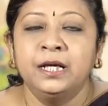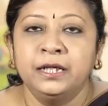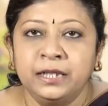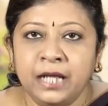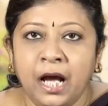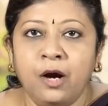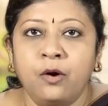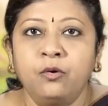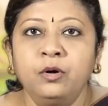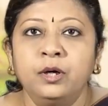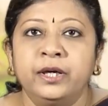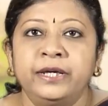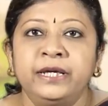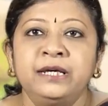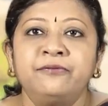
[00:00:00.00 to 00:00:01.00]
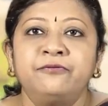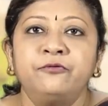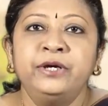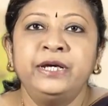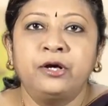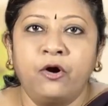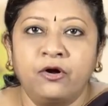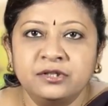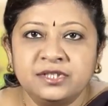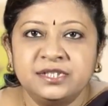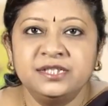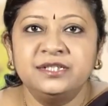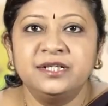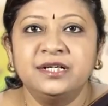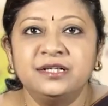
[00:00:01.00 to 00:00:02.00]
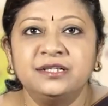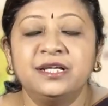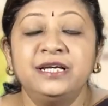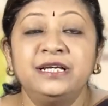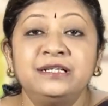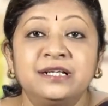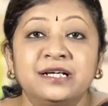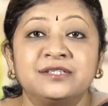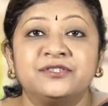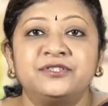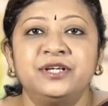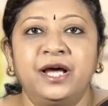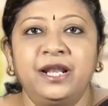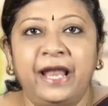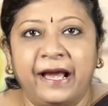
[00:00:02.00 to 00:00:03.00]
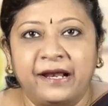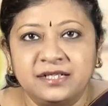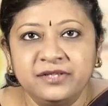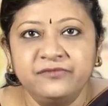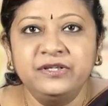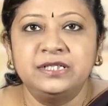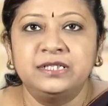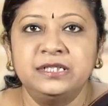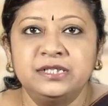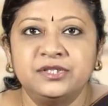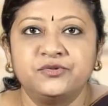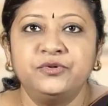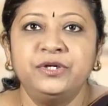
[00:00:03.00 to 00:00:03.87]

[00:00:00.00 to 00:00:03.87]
Now, if we consider the industrial activities,